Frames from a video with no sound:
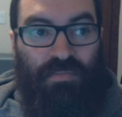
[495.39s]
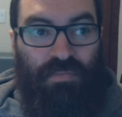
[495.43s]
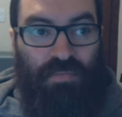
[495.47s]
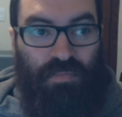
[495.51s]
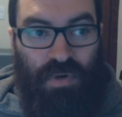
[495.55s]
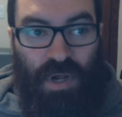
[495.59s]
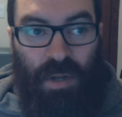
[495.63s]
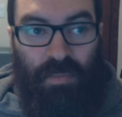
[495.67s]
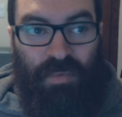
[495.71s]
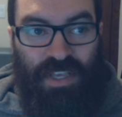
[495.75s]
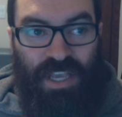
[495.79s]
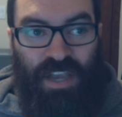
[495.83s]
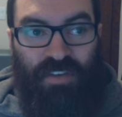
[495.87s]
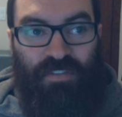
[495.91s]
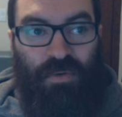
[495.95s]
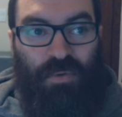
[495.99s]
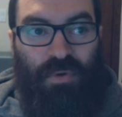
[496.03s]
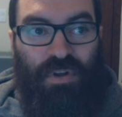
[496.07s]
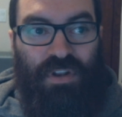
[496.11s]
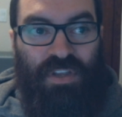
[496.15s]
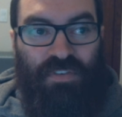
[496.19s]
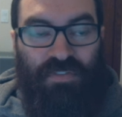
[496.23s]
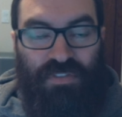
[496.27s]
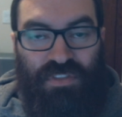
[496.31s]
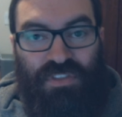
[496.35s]
Probably
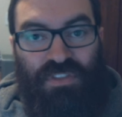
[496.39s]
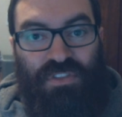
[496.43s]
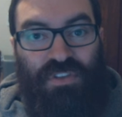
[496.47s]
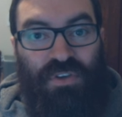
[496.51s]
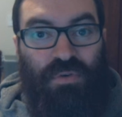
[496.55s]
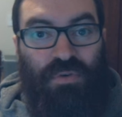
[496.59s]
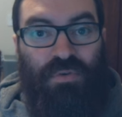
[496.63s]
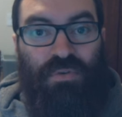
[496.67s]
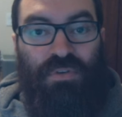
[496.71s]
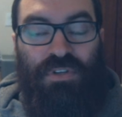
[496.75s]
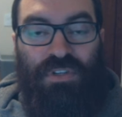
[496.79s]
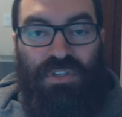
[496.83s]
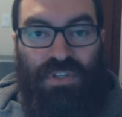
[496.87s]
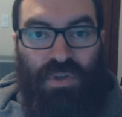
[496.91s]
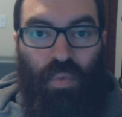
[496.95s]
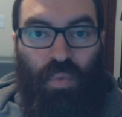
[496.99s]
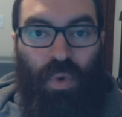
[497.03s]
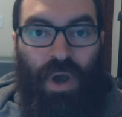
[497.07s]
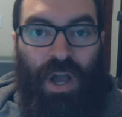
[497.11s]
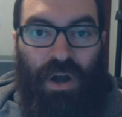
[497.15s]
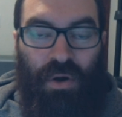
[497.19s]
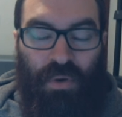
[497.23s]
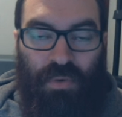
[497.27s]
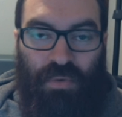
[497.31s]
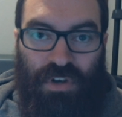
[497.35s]
everyone even new to
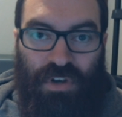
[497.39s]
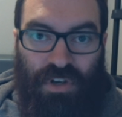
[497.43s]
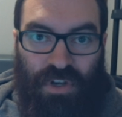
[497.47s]
WoW